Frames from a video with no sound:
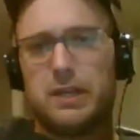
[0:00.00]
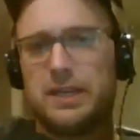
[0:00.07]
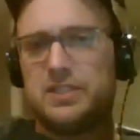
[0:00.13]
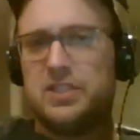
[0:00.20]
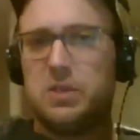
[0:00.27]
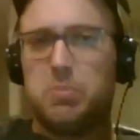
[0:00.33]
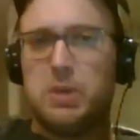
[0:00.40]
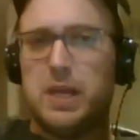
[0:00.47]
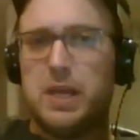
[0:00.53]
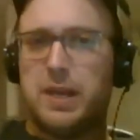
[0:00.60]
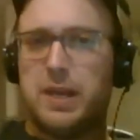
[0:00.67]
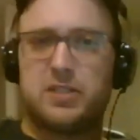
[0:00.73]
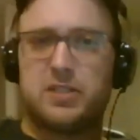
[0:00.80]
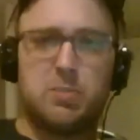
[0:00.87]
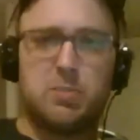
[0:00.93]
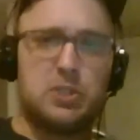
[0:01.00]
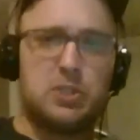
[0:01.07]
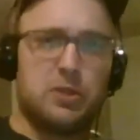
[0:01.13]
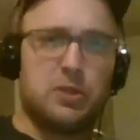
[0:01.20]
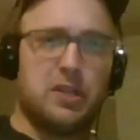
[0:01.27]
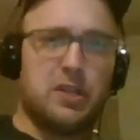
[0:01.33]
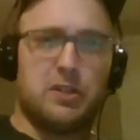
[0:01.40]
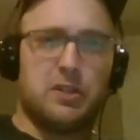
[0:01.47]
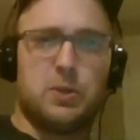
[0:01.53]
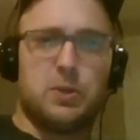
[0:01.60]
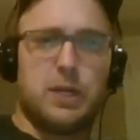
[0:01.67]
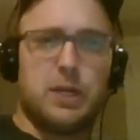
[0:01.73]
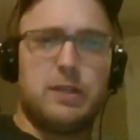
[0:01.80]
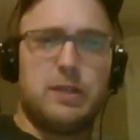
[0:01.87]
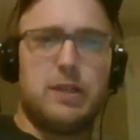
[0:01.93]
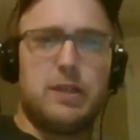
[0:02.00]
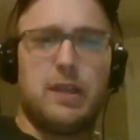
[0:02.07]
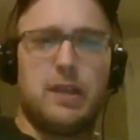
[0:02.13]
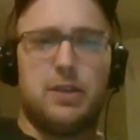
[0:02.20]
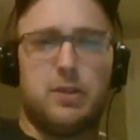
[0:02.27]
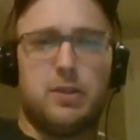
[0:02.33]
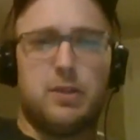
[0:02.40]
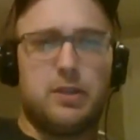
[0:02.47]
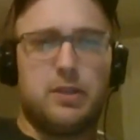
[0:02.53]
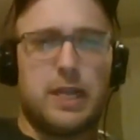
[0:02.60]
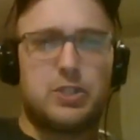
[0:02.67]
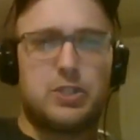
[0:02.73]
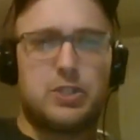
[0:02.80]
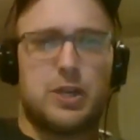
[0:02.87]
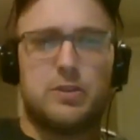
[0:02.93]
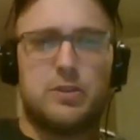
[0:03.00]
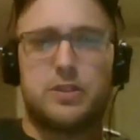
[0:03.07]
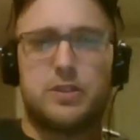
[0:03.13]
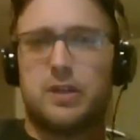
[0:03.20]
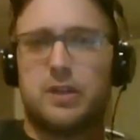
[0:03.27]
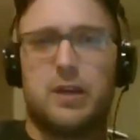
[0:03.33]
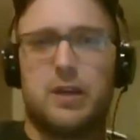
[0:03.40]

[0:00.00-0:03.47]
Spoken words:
Like CPX up in Joliet, Illinois, they do the tank chairs.